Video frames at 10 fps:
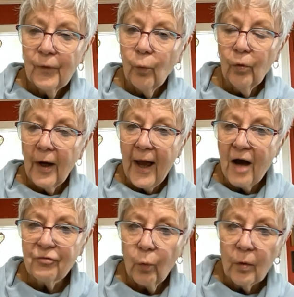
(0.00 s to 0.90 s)
we're a
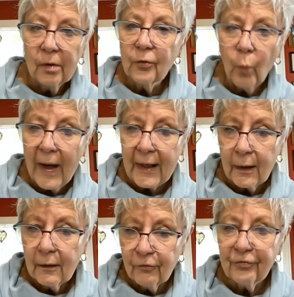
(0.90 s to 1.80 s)
half a world away
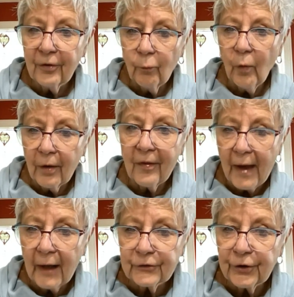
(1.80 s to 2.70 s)
from where the
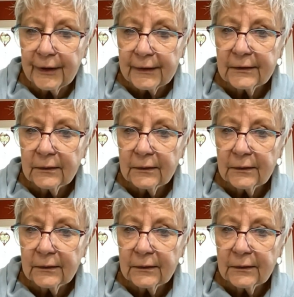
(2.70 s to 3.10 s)
action is.